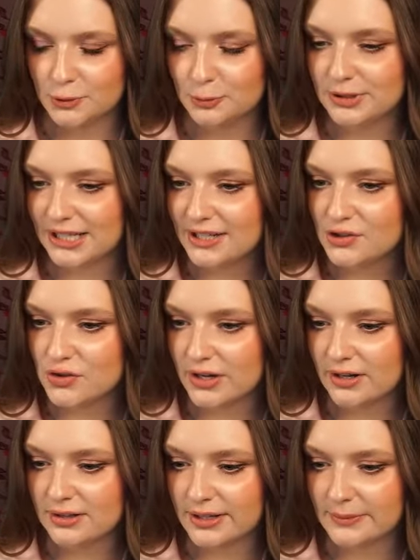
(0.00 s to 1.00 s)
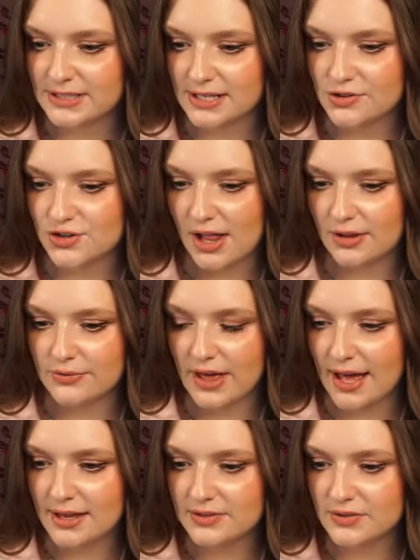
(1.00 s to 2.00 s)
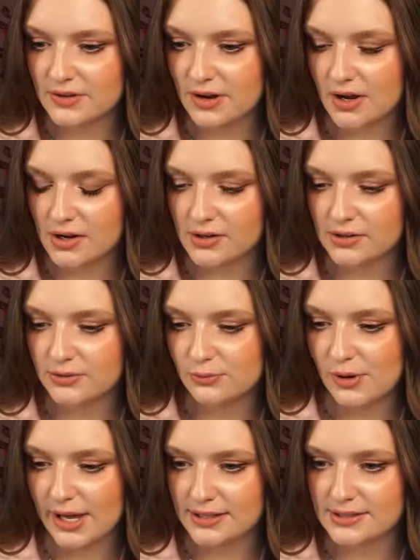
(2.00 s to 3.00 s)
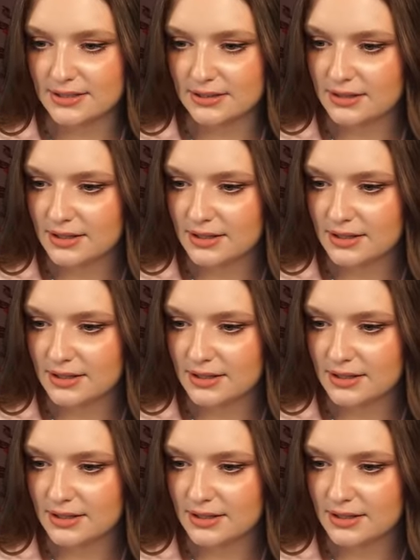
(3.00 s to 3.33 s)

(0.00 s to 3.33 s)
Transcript: Play a trick on Clementine Shallow. That is a not good way to